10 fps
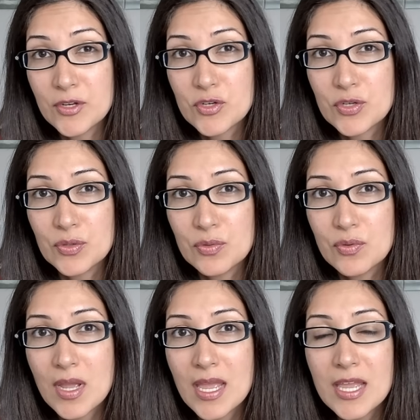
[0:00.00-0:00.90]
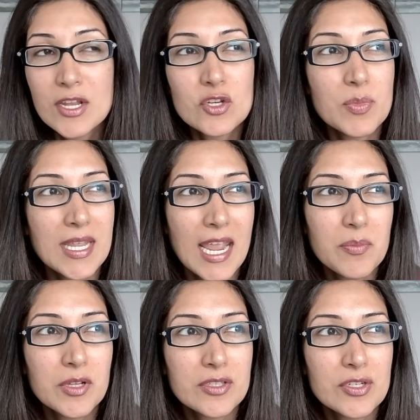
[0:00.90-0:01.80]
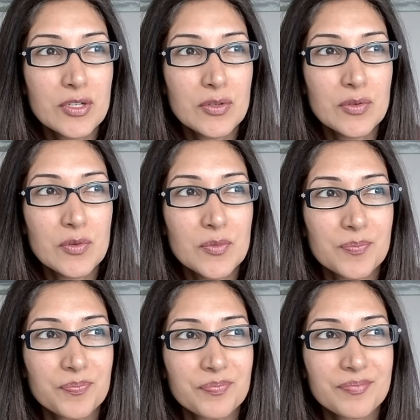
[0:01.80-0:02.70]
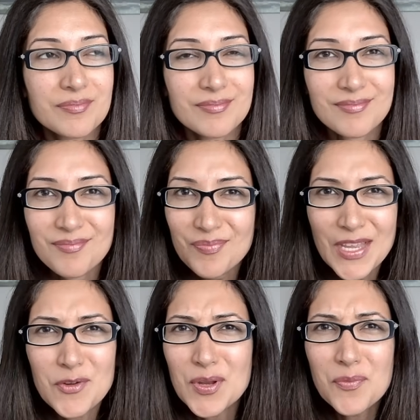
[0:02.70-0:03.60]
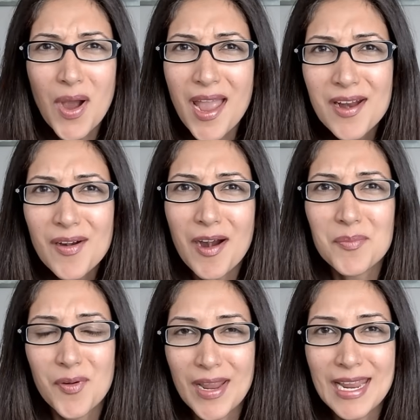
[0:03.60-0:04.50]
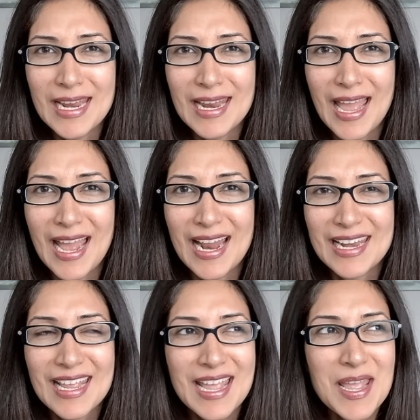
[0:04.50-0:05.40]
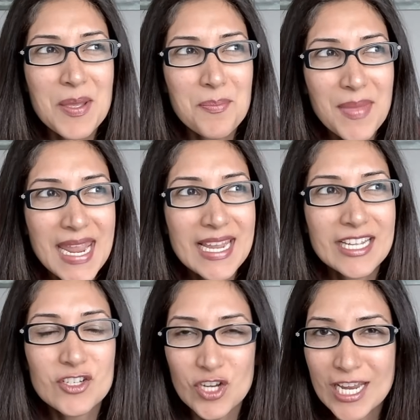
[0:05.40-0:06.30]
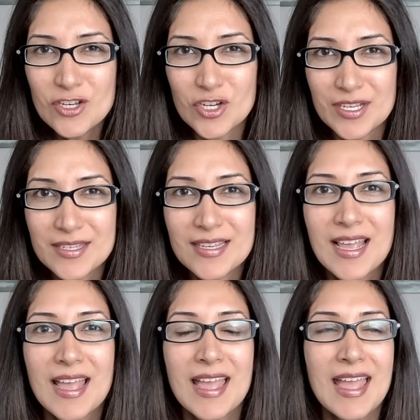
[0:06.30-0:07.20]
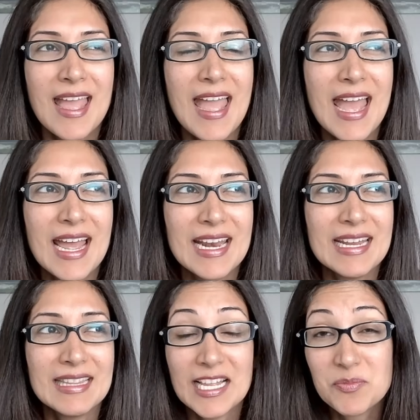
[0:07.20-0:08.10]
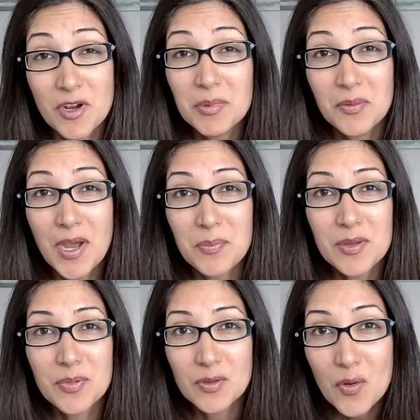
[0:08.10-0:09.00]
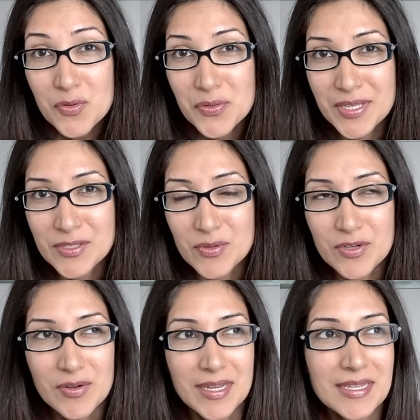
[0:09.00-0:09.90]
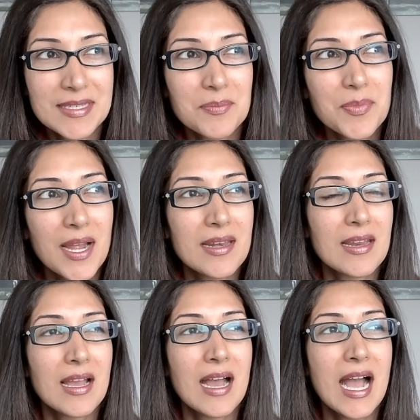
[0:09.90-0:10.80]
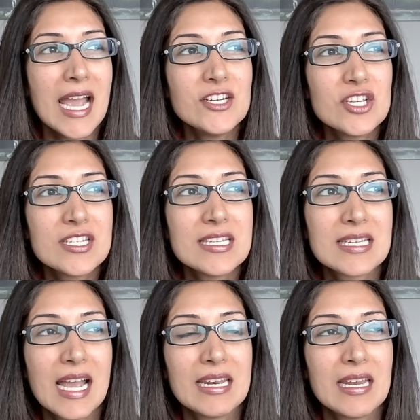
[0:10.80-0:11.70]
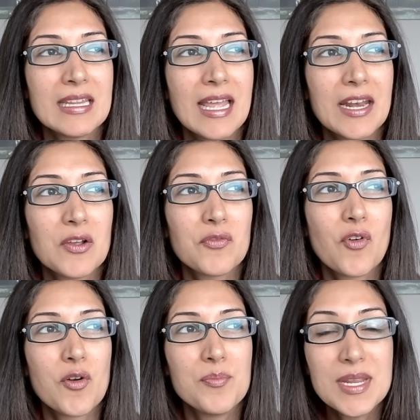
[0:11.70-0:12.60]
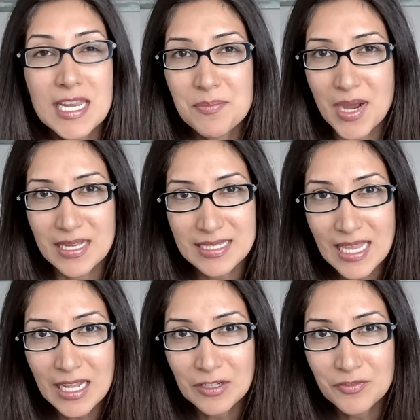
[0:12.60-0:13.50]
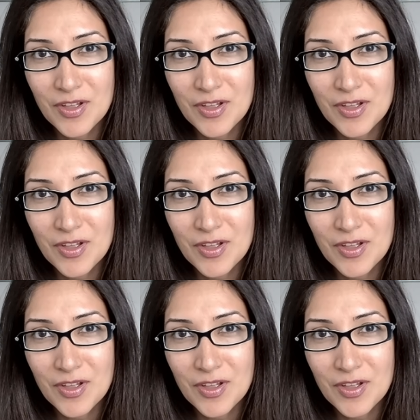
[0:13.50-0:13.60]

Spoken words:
to be able to rewire our brain and make changes. And that's probably why people go to these retreats. But I just decided that for me, myself,